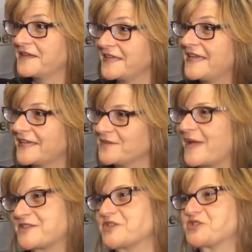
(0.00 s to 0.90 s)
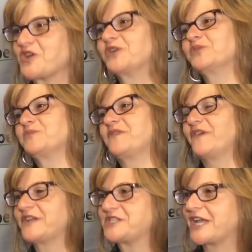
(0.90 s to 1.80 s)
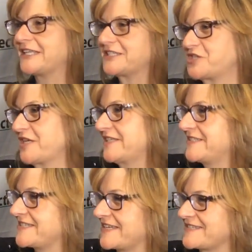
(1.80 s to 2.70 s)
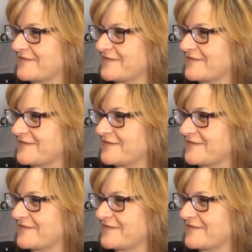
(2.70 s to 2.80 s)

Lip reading: Yeah, I can imagine a jungle would be very challenging to set